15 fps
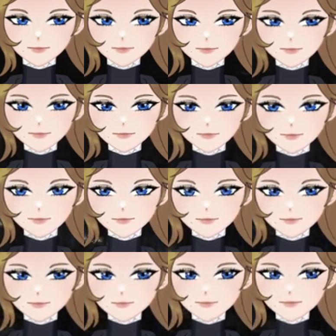
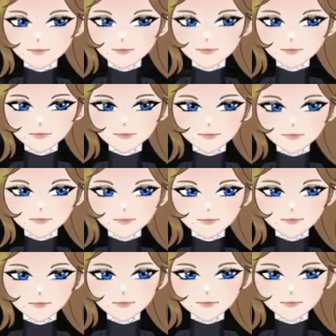
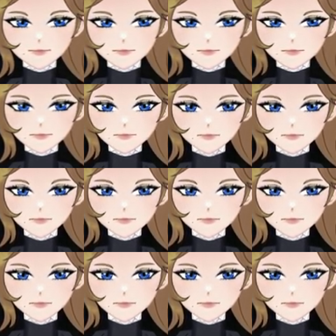Nothing is said.